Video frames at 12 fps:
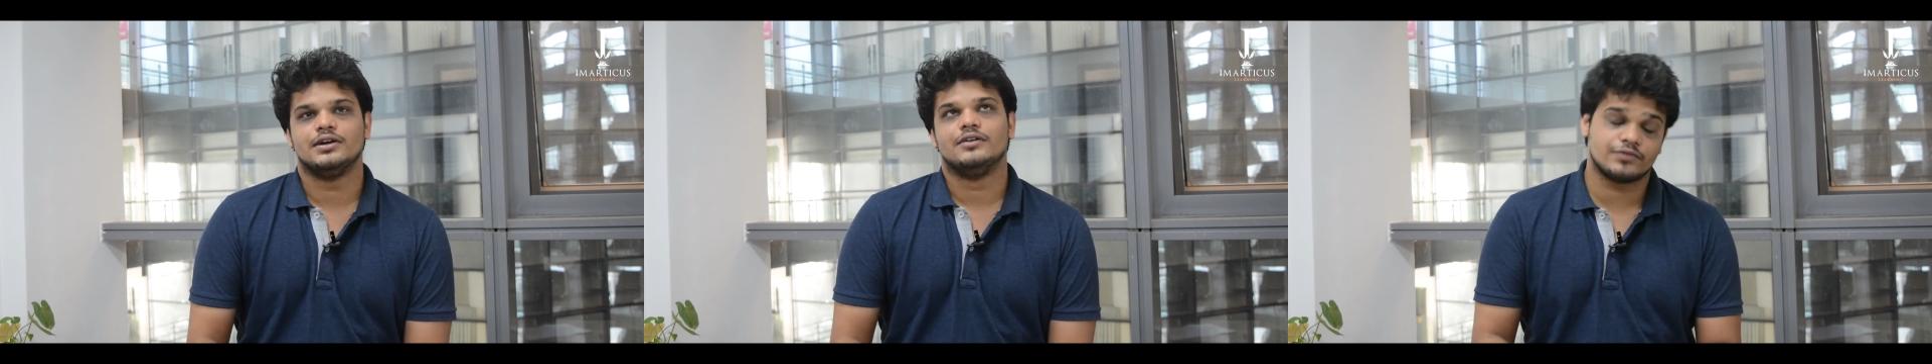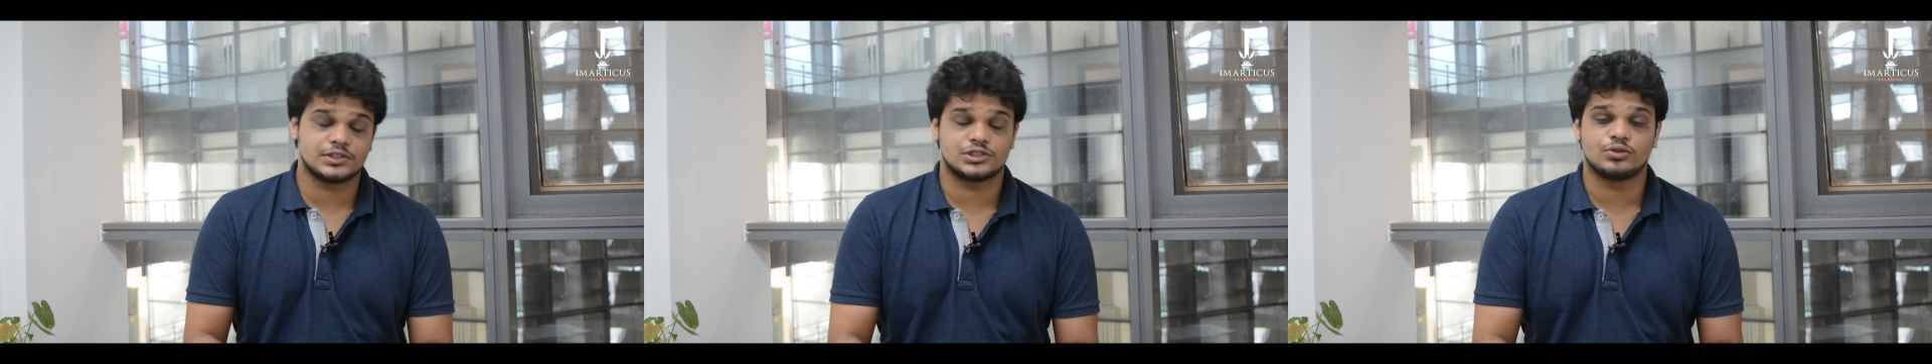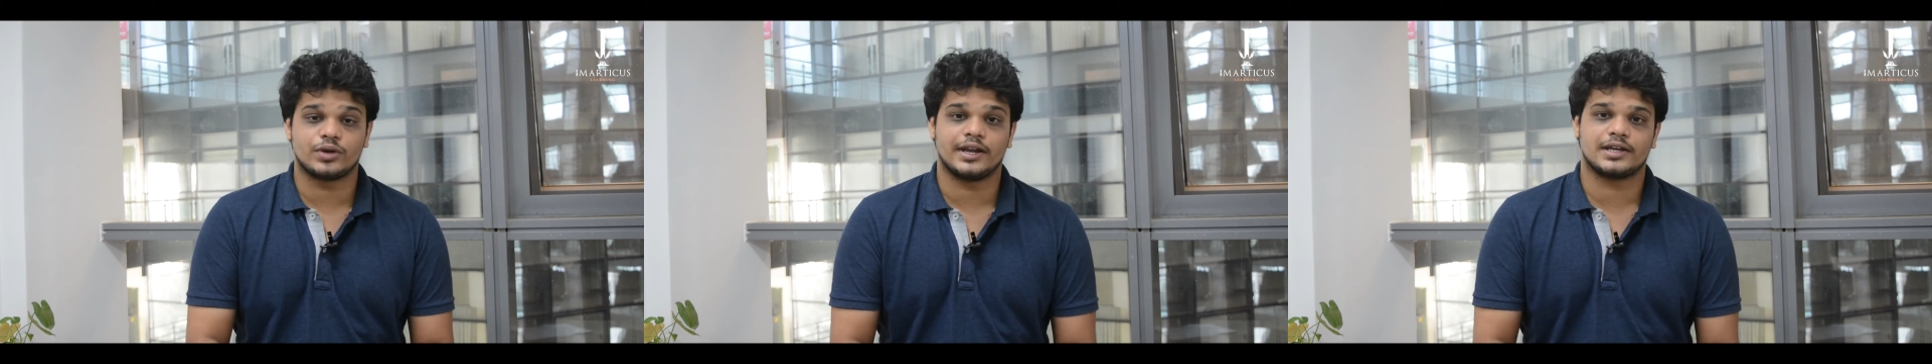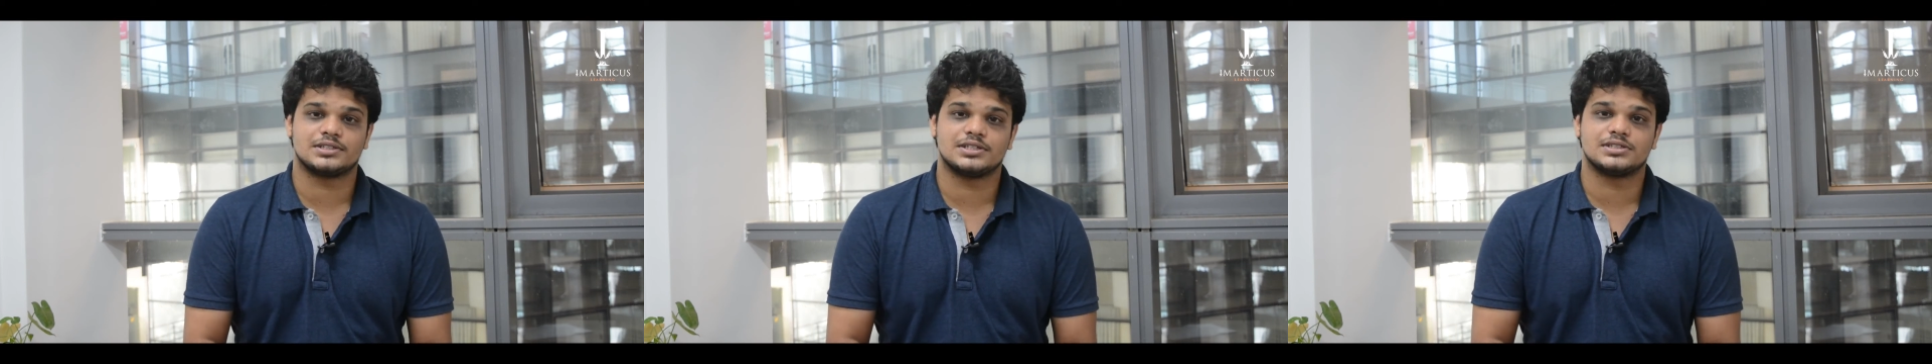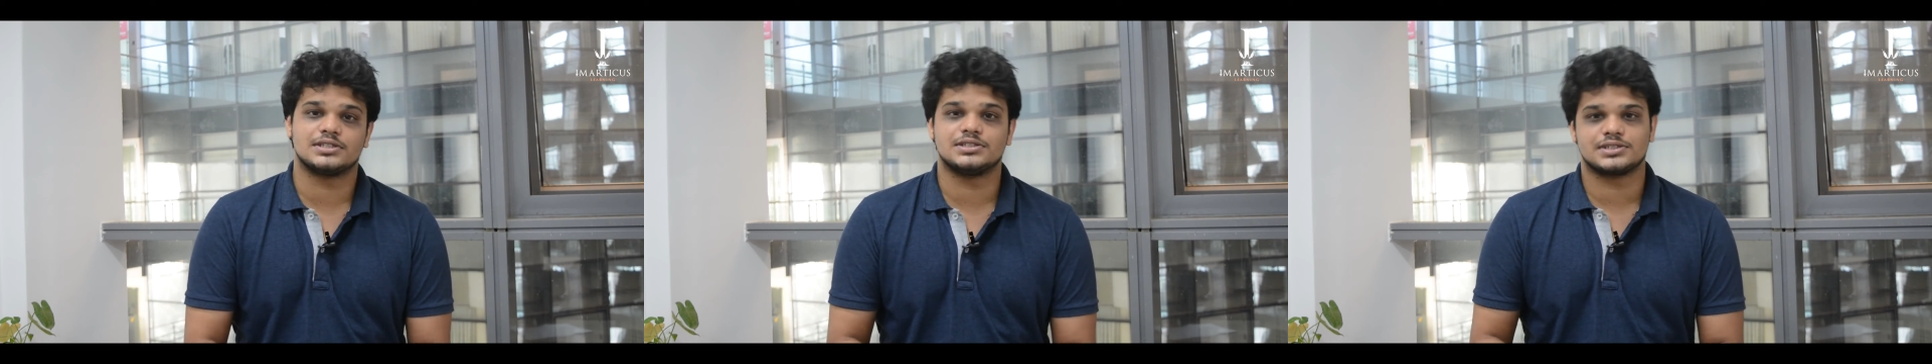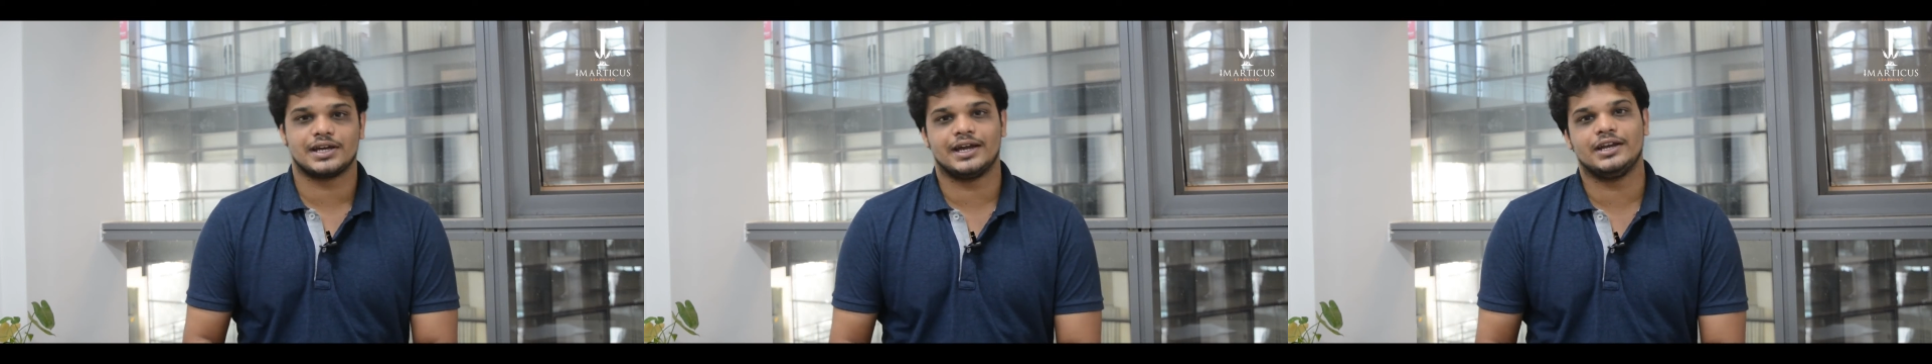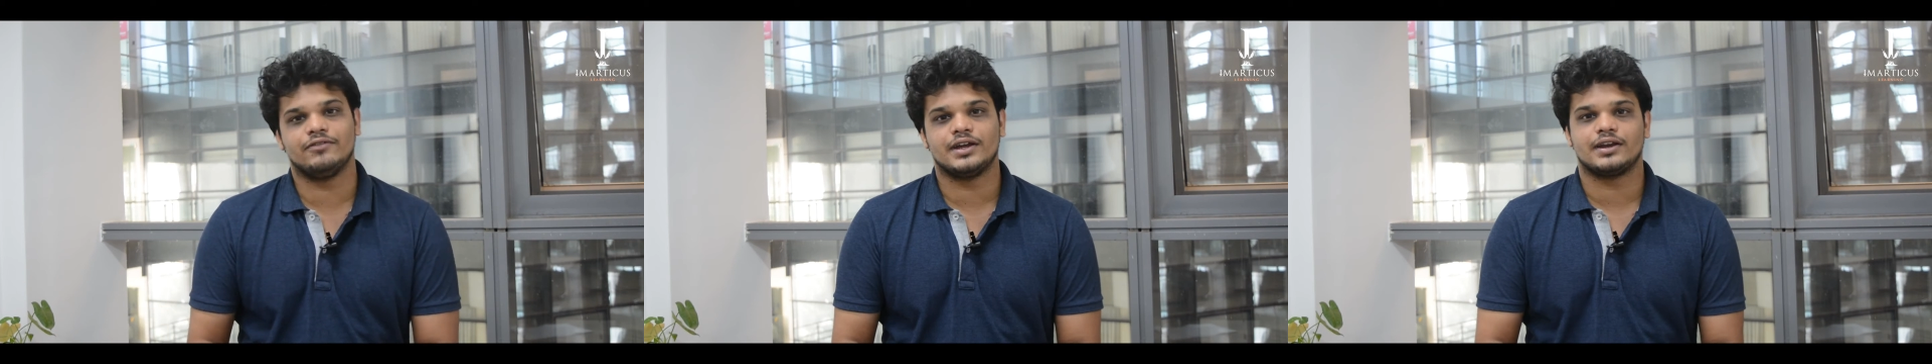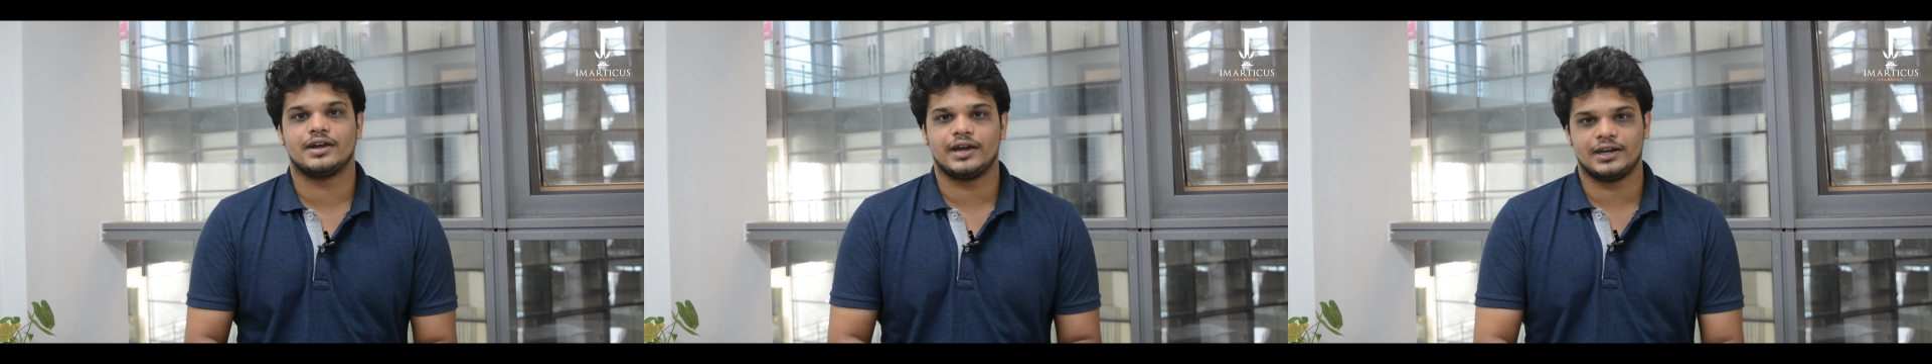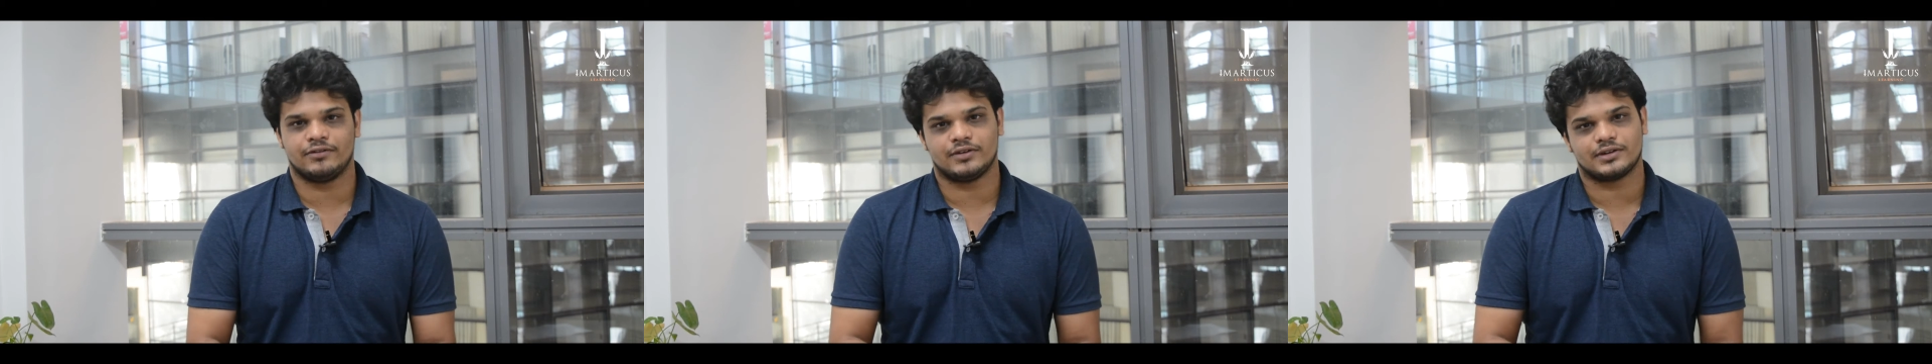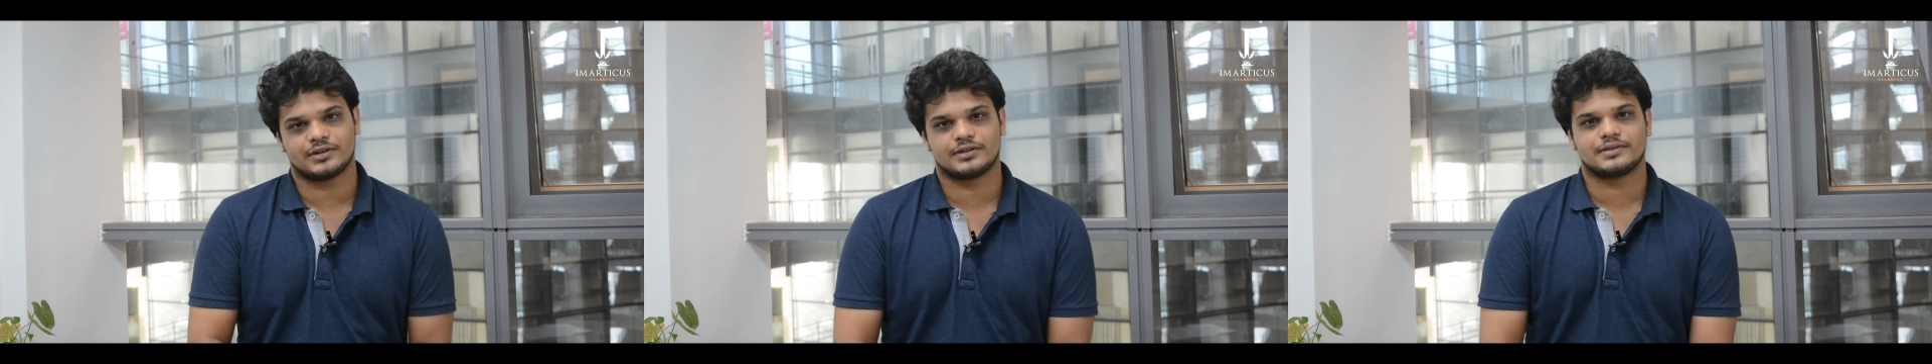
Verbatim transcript: which you can access it anywhere, anywhere.